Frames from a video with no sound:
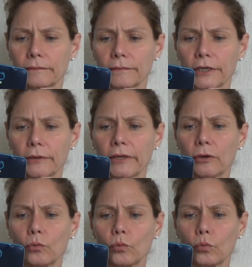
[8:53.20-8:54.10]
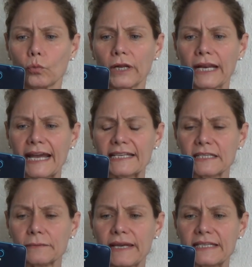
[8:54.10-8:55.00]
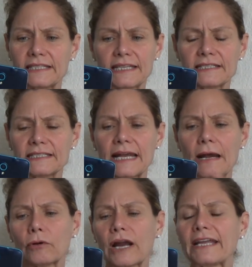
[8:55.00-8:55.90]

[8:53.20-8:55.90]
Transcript: But here we go. What acid makes things sour?